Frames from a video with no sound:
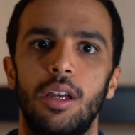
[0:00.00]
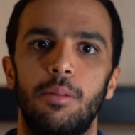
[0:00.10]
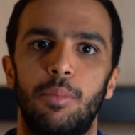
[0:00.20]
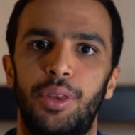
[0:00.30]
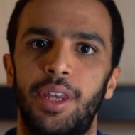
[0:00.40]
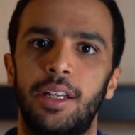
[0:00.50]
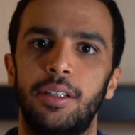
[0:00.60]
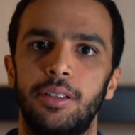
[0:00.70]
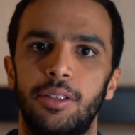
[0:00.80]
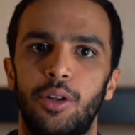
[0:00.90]
But
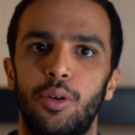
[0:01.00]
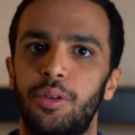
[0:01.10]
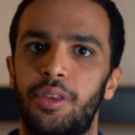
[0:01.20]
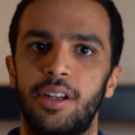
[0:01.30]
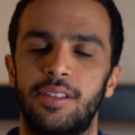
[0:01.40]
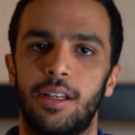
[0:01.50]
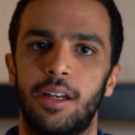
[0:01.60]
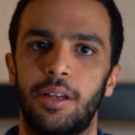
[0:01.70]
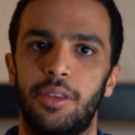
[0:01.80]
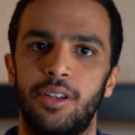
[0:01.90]
then, there is
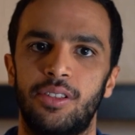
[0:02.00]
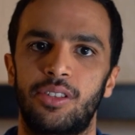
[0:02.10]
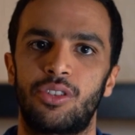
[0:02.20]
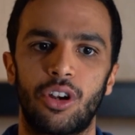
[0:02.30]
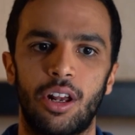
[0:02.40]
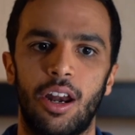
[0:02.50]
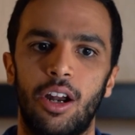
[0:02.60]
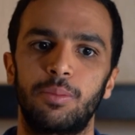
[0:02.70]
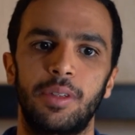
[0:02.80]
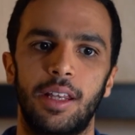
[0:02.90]
a circle
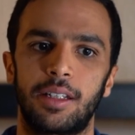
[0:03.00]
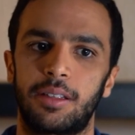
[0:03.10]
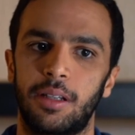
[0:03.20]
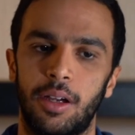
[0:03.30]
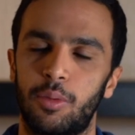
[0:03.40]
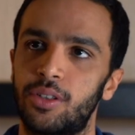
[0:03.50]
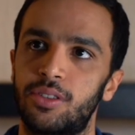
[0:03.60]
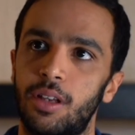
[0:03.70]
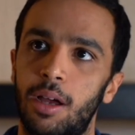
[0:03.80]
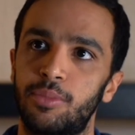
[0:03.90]
around me that
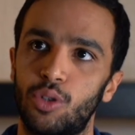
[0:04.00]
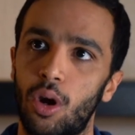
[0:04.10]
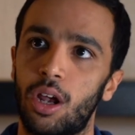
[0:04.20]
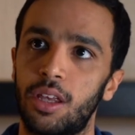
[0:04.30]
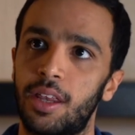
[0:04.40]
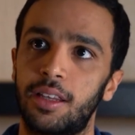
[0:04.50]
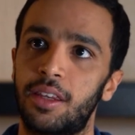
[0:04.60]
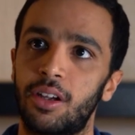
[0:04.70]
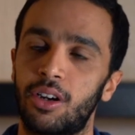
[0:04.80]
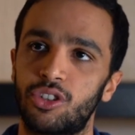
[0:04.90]
I'm so lucky that
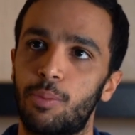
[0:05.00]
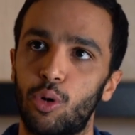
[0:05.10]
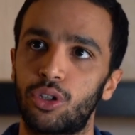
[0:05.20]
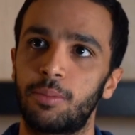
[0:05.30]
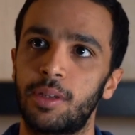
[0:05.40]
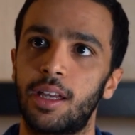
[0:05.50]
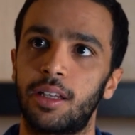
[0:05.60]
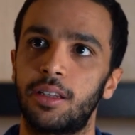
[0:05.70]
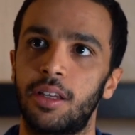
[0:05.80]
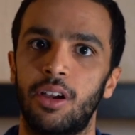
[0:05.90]
they are supporting me,
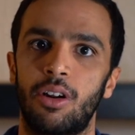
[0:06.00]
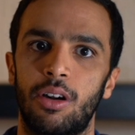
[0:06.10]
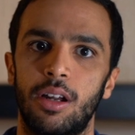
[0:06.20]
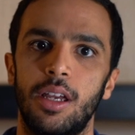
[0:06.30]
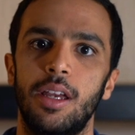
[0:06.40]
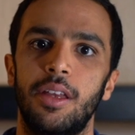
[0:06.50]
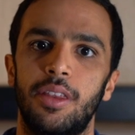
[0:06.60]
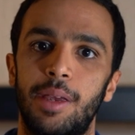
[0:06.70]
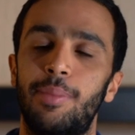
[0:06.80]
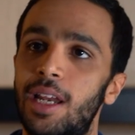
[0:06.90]
and
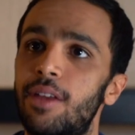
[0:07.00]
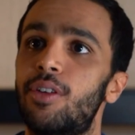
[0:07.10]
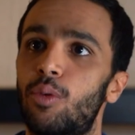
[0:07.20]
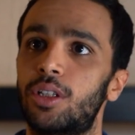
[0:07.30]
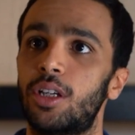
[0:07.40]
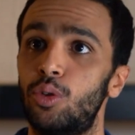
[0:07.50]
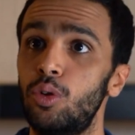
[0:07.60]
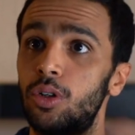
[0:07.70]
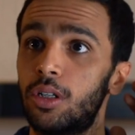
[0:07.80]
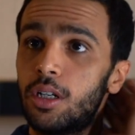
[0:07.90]
they believe in what I
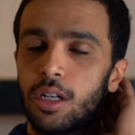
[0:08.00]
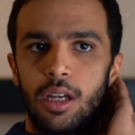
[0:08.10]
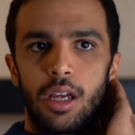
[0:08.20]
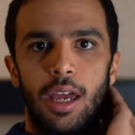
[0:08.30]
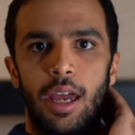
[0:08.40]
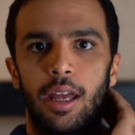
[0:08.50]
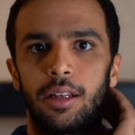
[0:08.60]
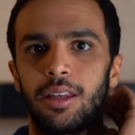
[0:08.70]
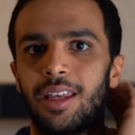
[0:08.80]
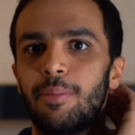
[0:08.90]
do,
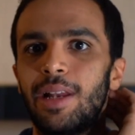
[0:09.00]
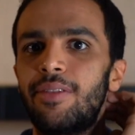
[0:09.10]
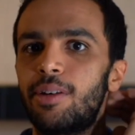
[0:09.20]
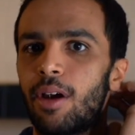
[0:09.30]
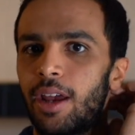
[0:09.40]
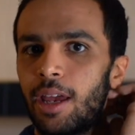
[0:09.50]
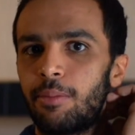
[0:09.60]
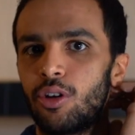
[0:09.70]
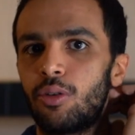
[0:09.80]
and they believe in my game.